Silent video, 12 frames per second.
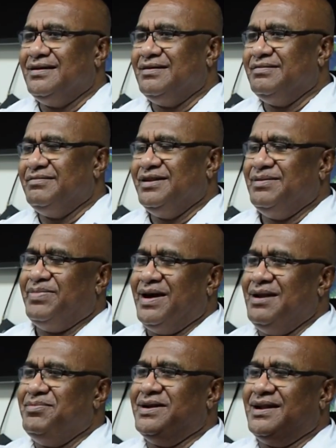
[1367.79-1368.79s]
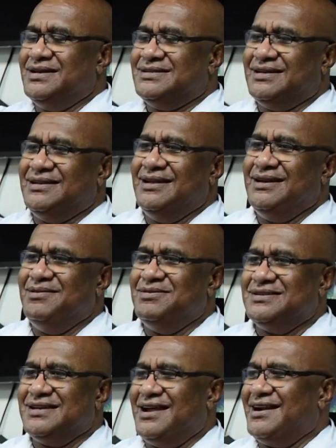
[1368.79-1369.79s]
In Parliament I said that it
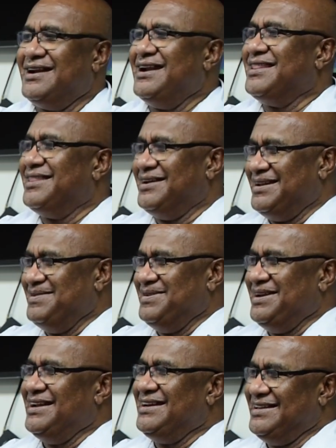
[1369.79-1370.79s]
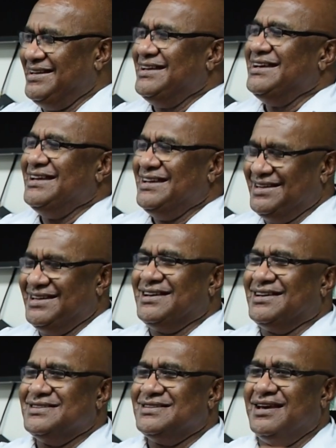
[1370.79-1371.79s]
was 130 million.
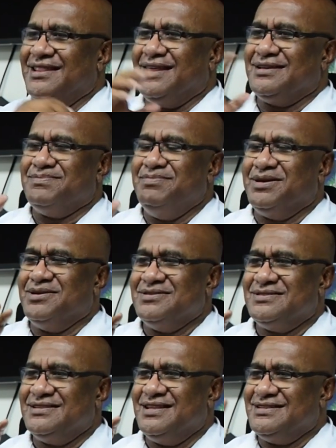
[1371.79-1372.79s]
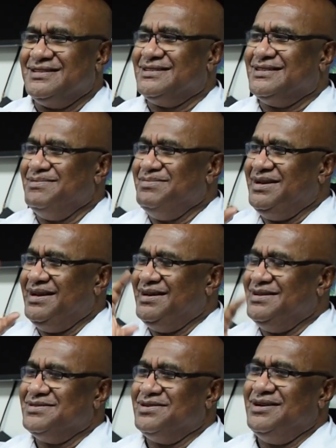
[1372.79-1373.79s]
And that's because the 60 million
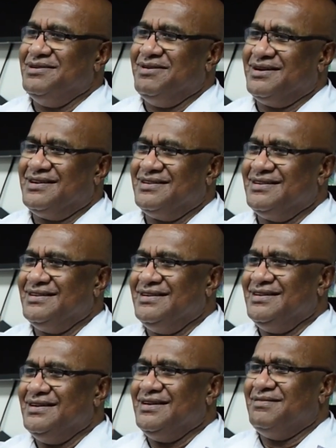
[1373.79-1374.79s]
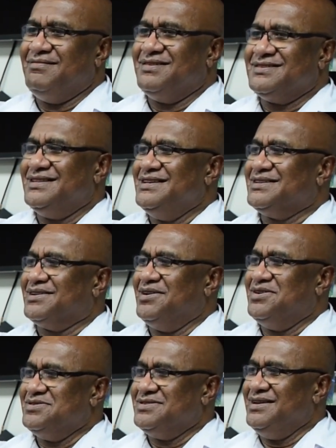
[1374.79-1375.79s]
is only what was
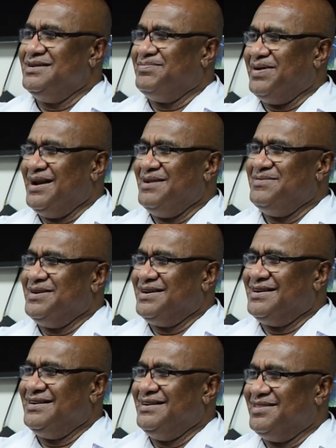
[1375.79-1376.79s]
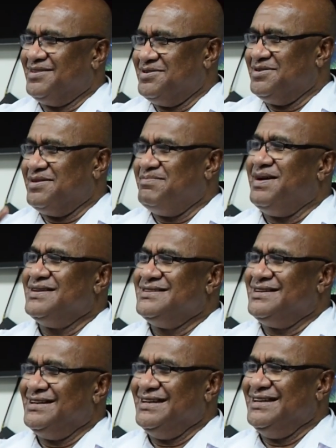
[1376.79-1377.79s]
disclosed in Parliament through the
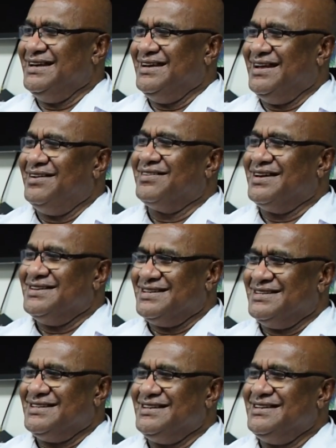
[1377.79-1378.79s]
budgetary allocations.